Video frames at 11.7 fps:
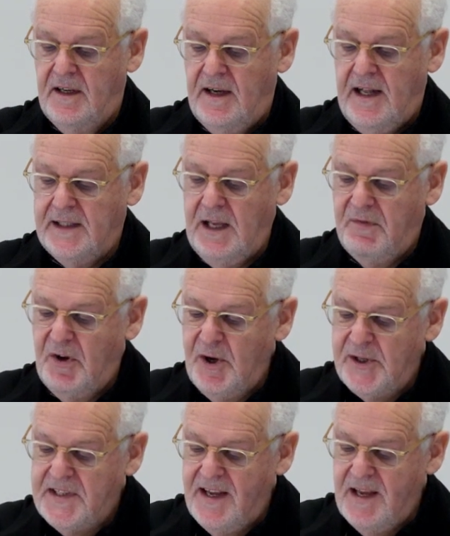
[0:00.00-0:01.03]
"I'll give
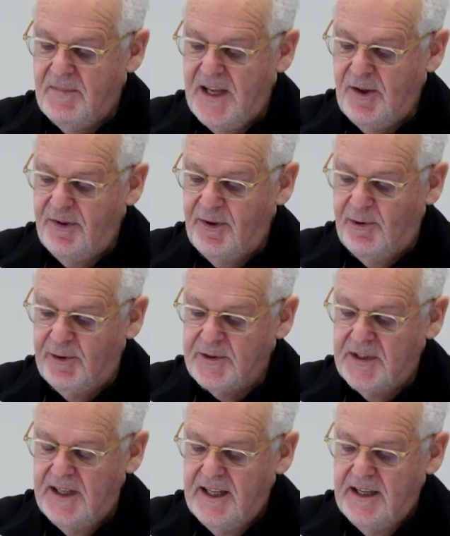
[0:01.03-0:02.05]
her to him," he
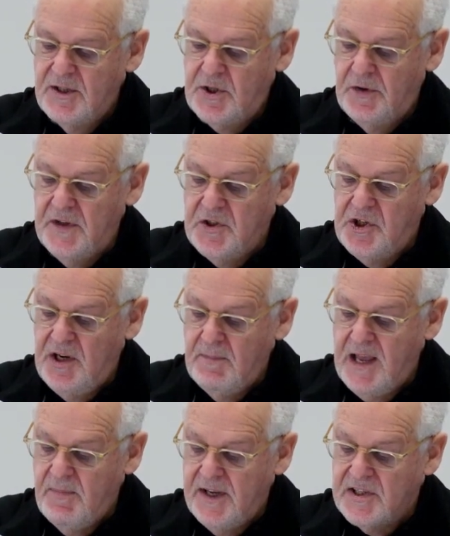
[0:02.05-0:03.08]
thought, "so that she
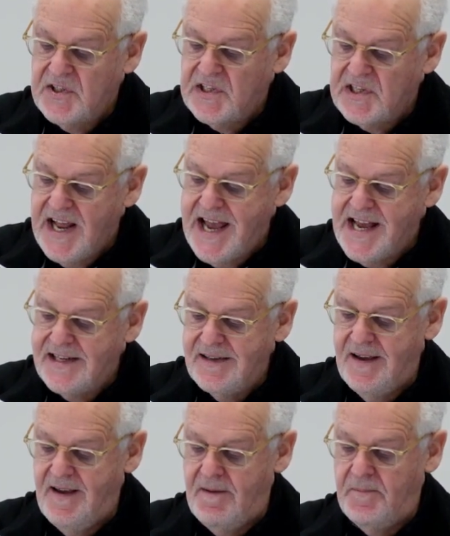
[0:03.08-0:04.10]
may be a snare to
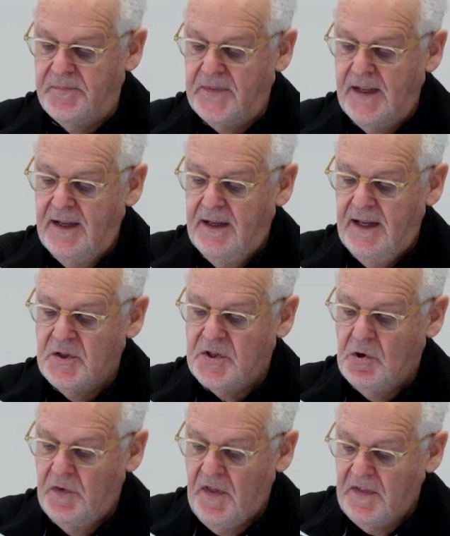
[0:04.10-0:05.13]
him, and
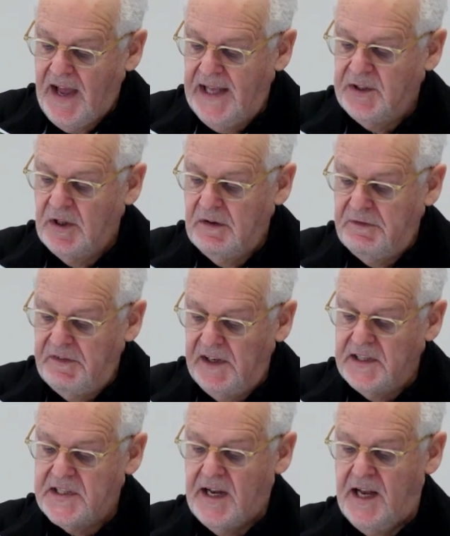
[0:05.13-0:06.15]
so that the hand of the
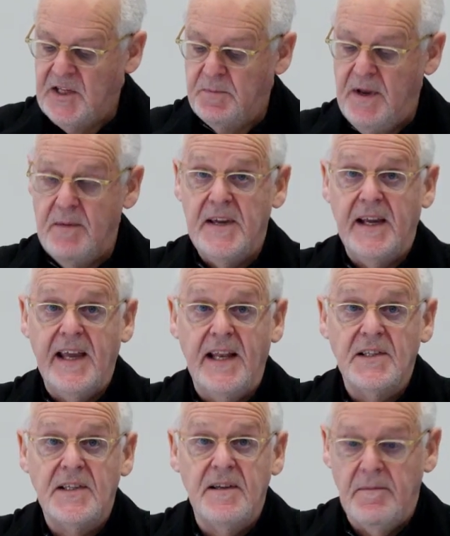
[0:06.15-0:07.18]
Philistines may be
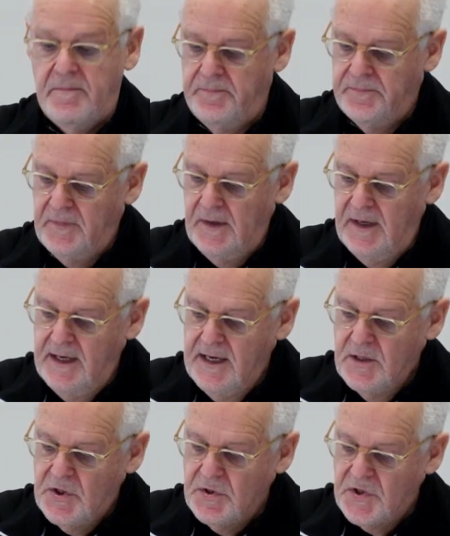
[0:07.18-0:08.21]
against him."
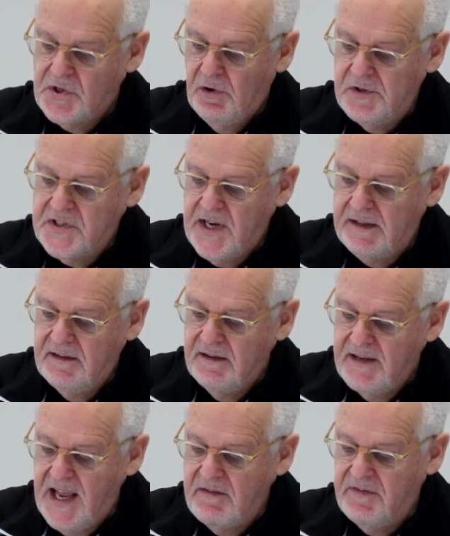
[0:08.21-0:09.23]
So Saul said to
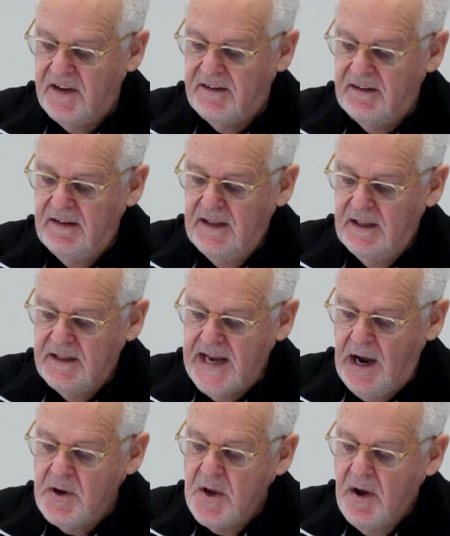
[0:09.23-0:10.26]
David,
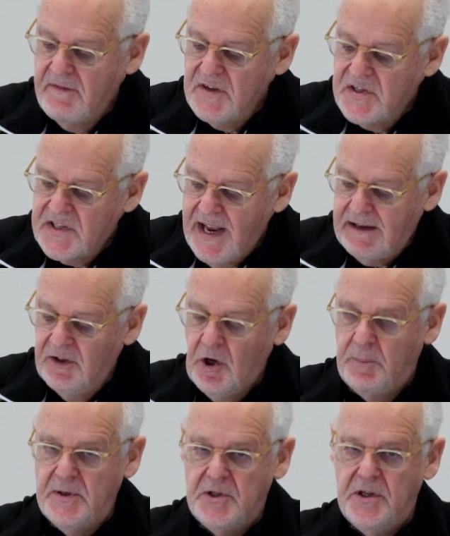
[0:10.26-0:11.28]
"Now you have a second
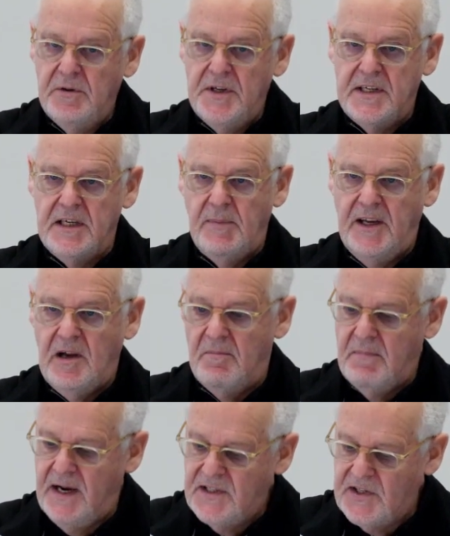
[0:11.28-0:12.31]
opportunity to become
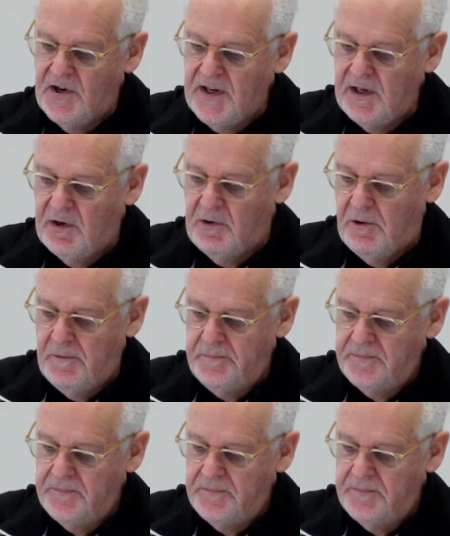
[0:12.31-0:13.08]
my son-in-law."